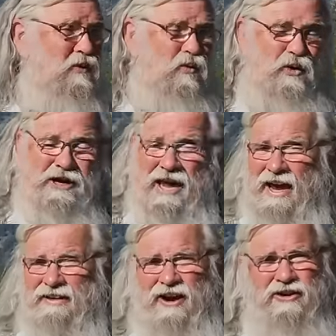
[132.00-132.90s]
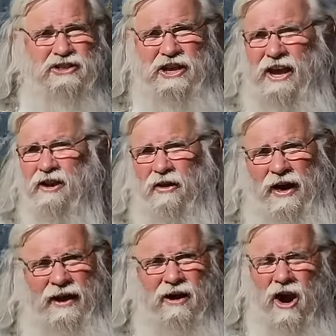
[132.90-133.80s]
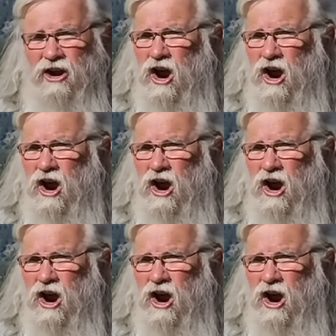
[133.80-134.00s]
we can't understand all that. Our